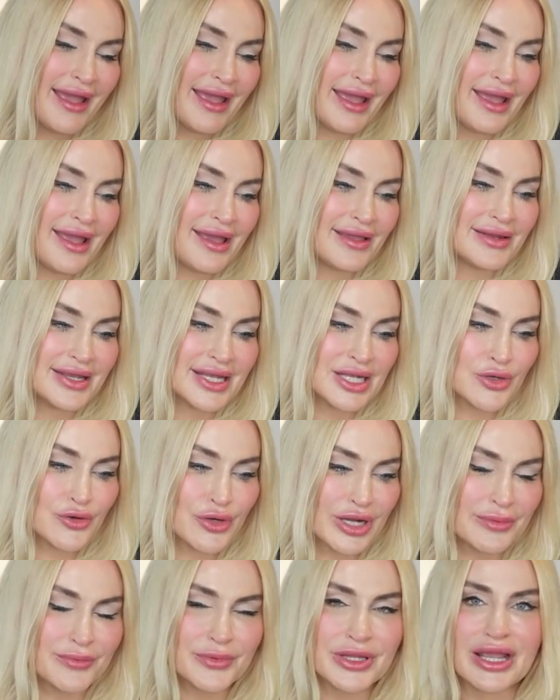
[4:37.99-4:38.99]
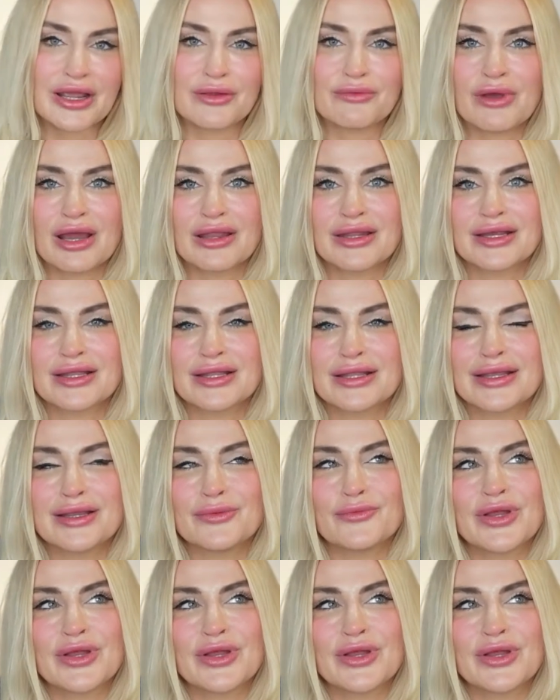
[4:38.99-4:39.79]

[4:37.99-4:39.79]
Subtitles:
And incredibly ironically,